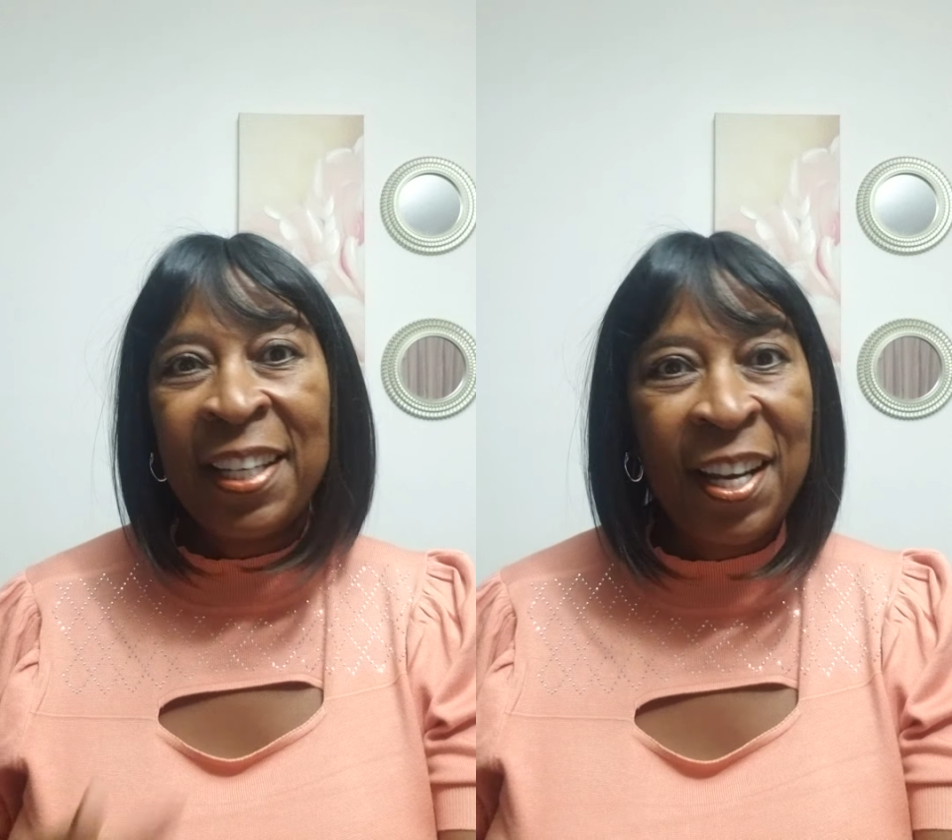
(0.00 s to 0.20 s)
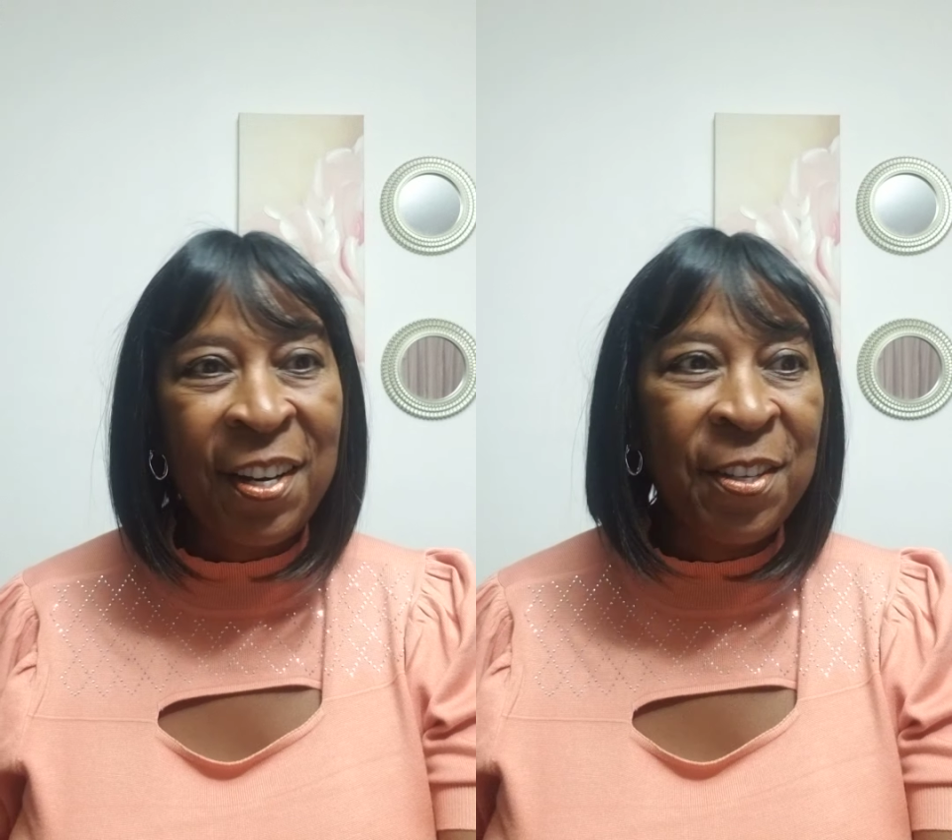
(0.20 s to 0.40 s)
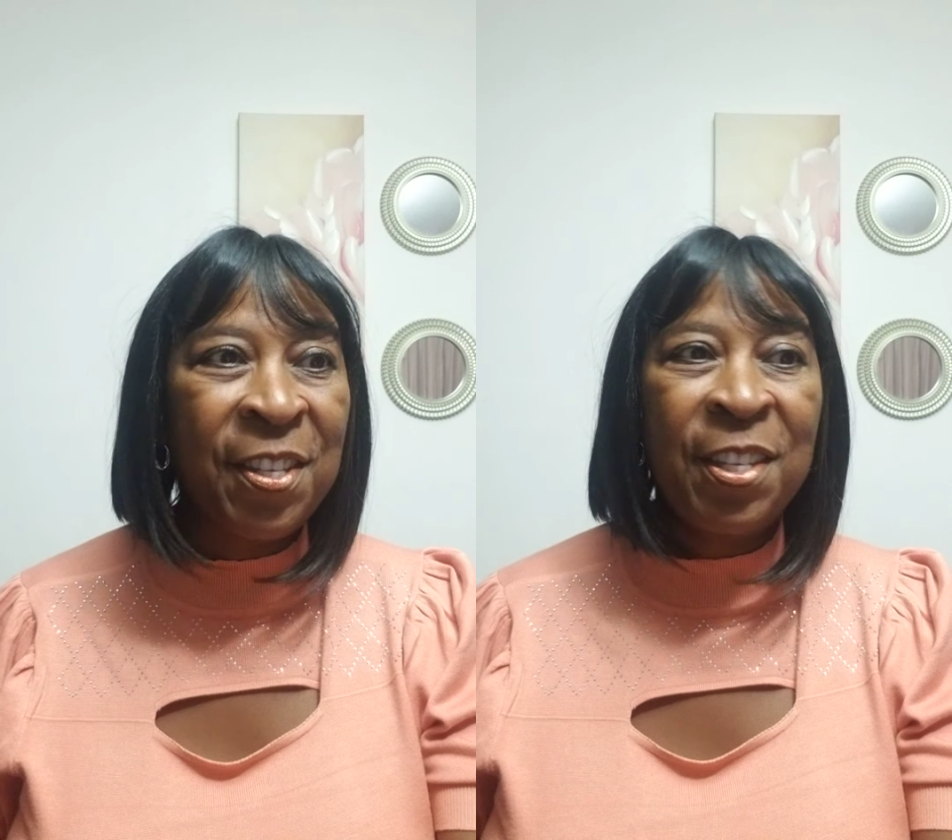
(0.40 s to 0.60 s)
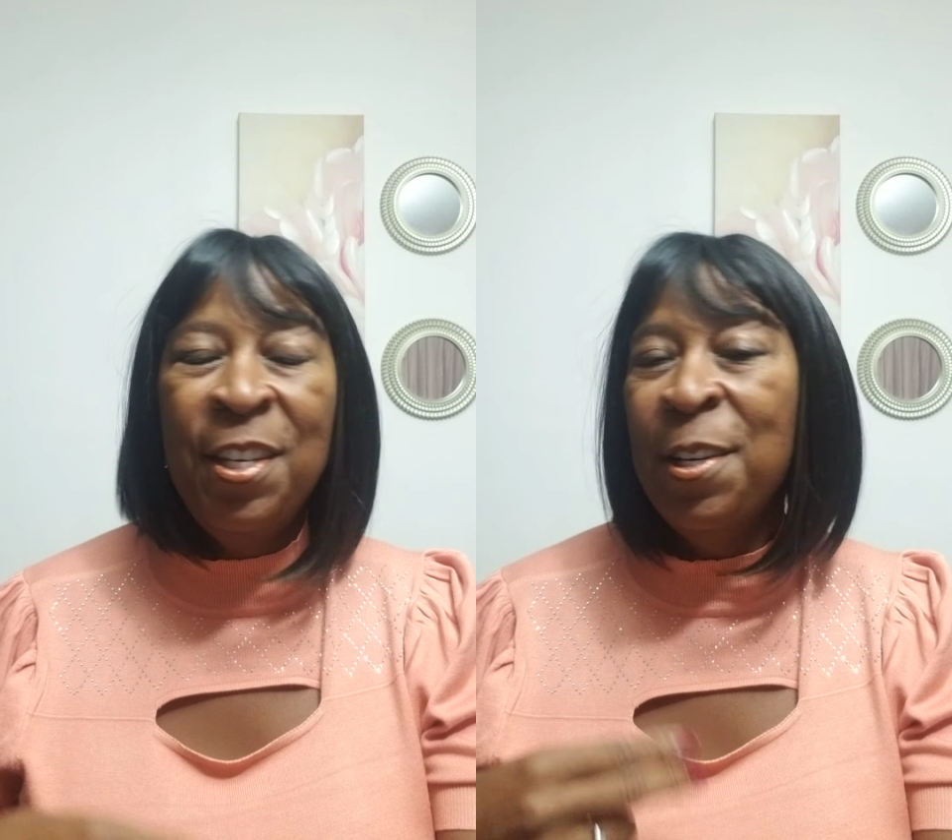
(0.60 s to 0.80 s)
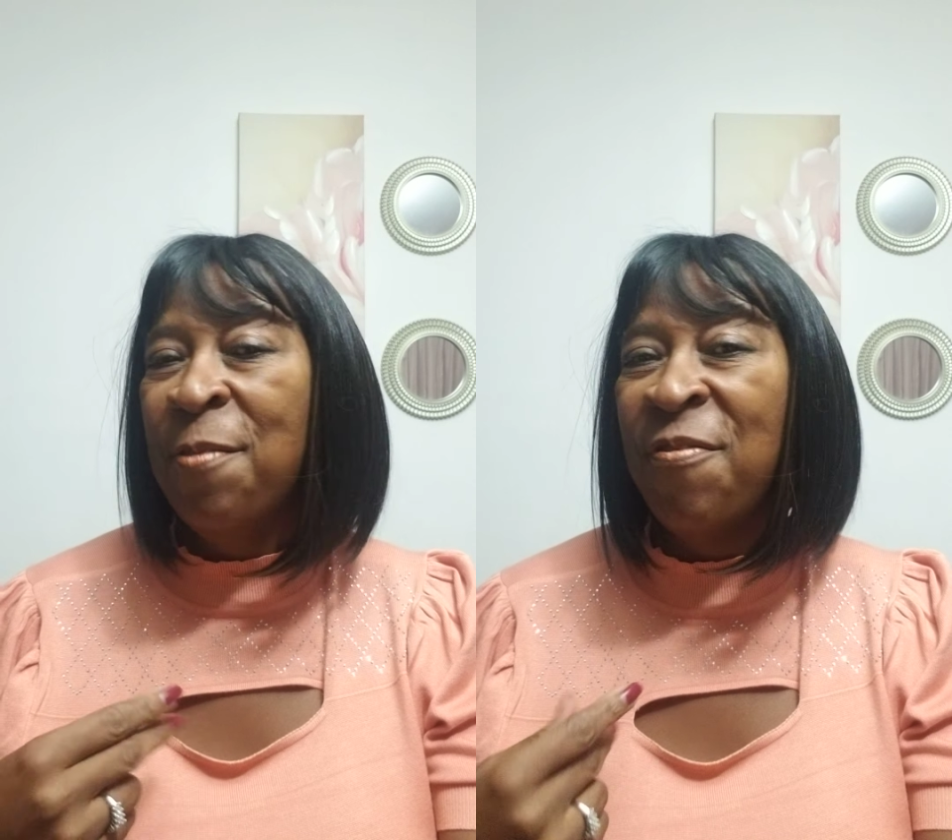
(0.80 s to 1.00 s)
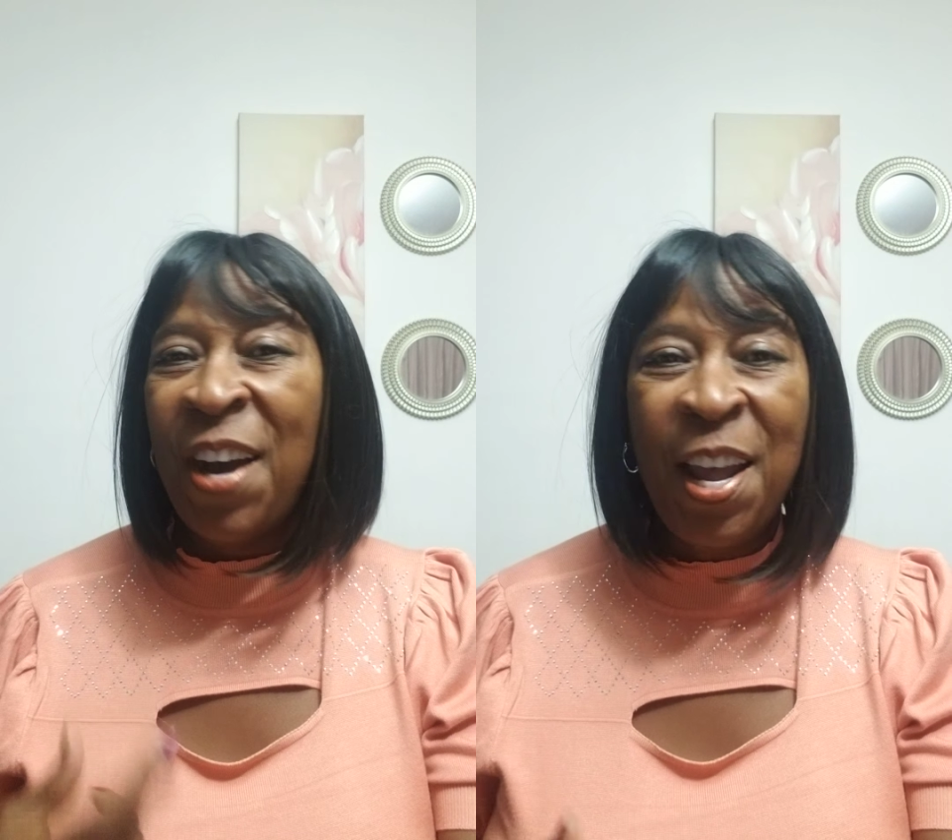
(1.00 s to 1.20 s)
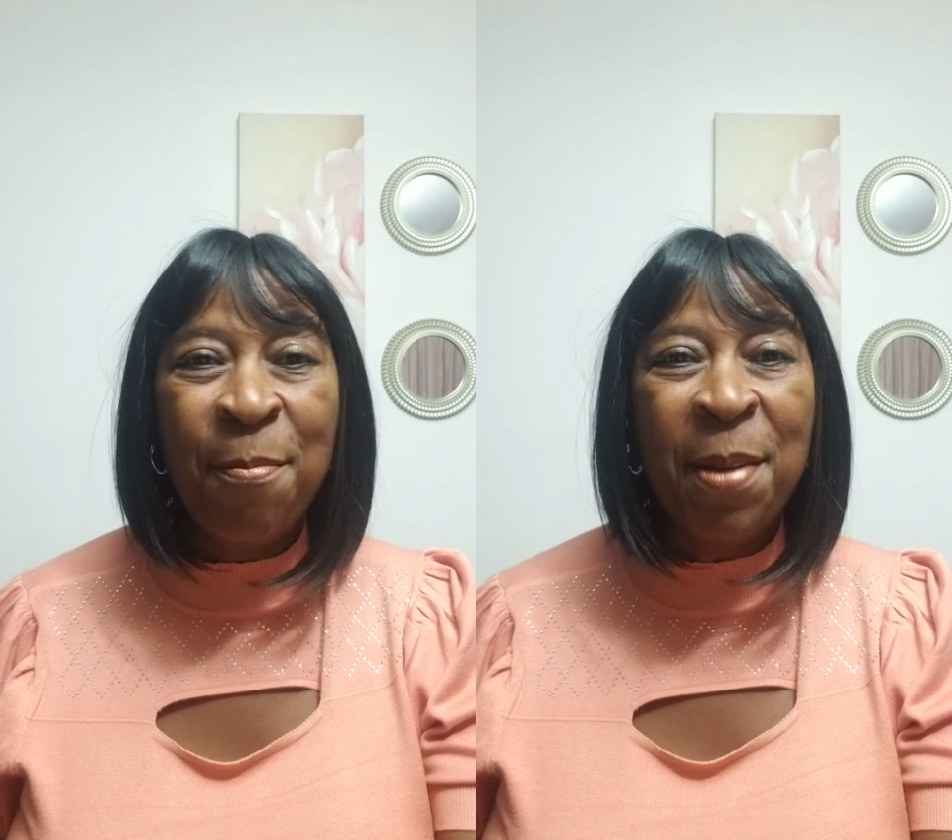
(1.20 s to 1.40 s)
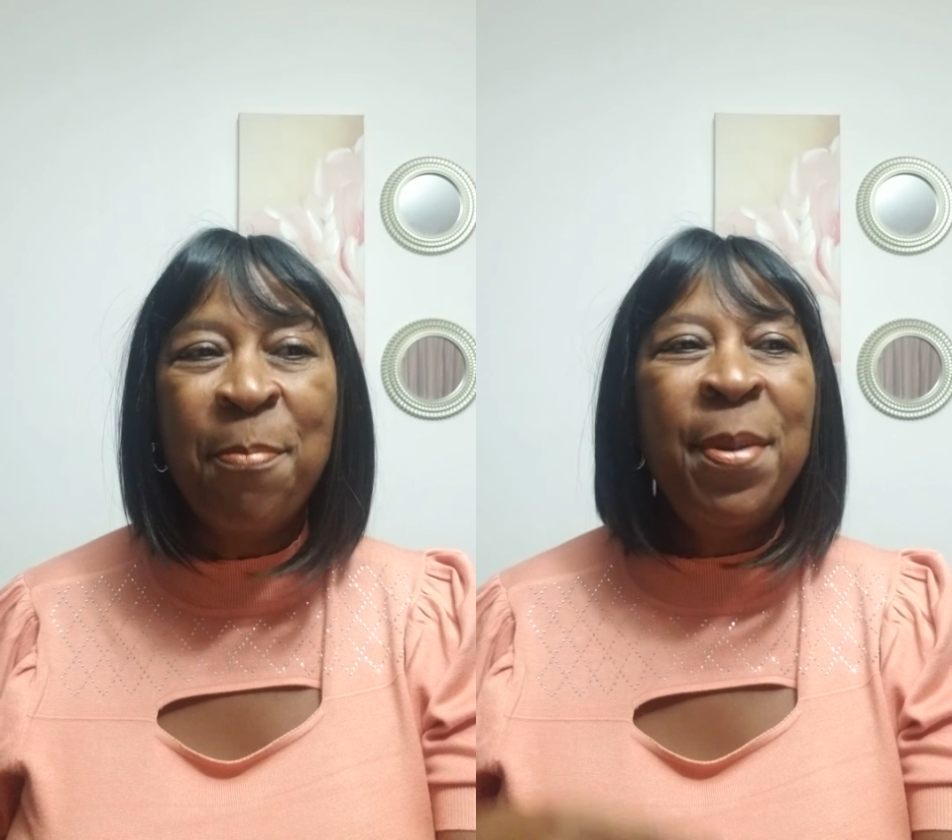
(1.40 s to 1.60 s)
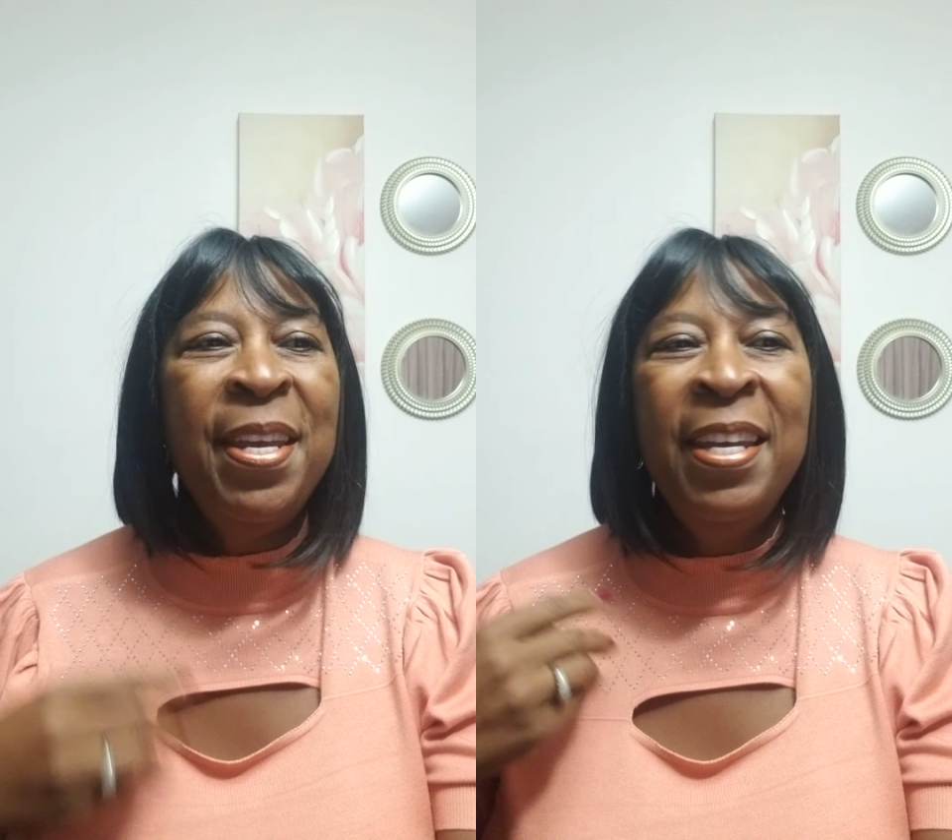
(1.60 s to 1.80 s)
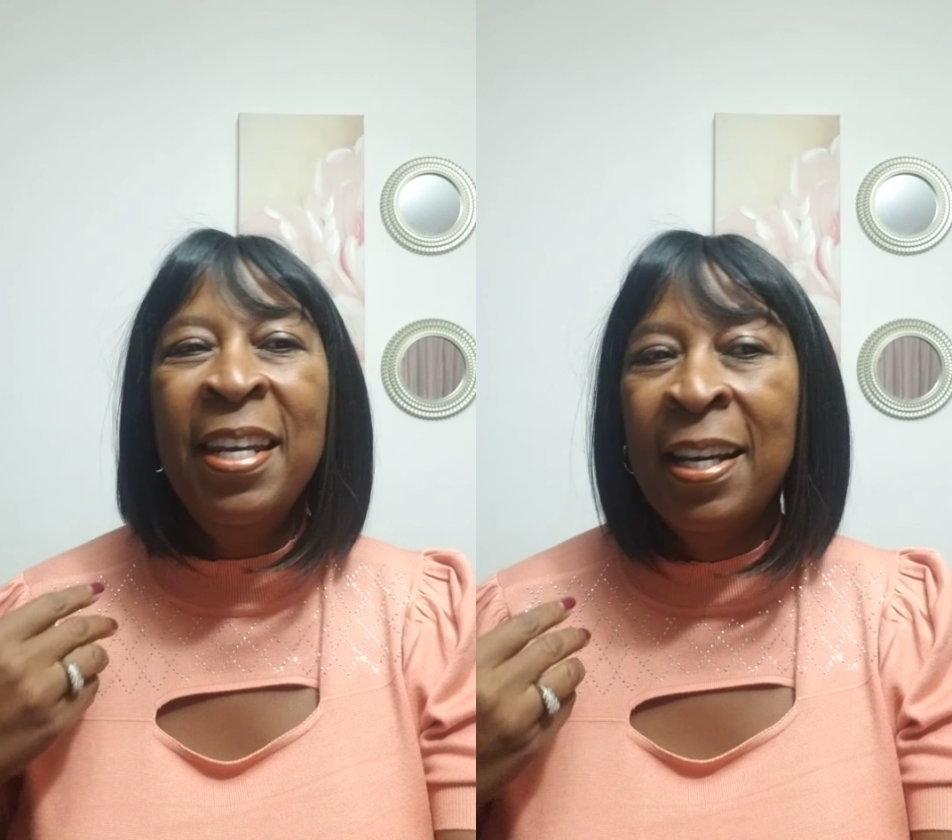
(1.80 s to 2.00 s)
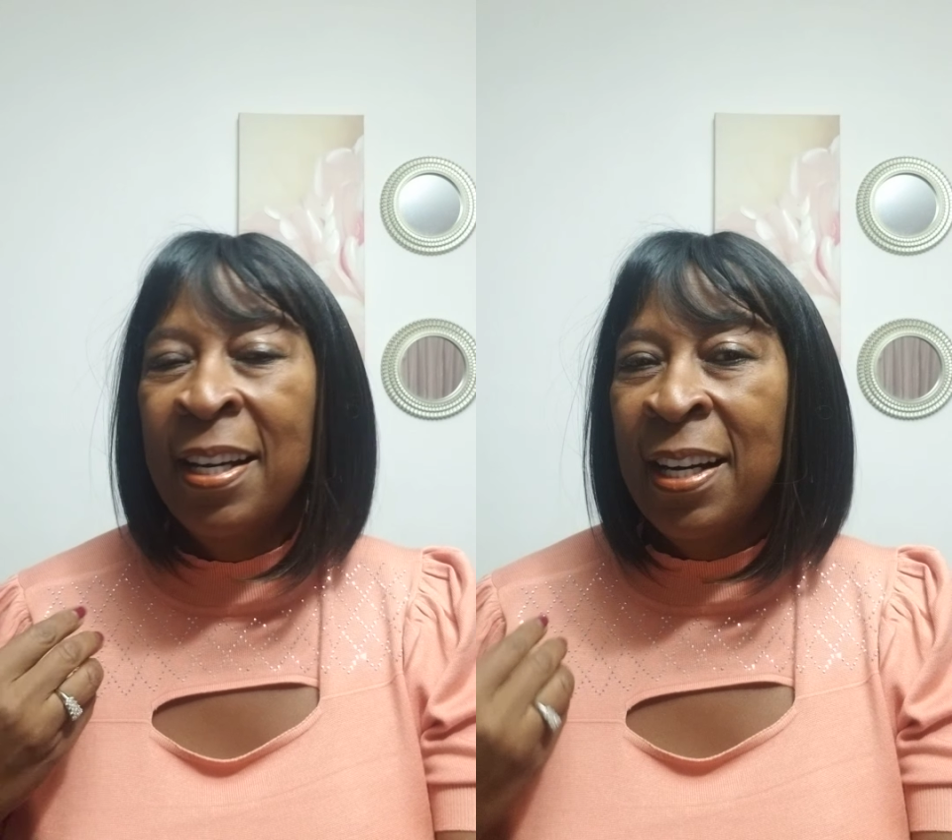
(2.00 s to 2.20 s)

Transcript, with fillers: calcium, vitamin B,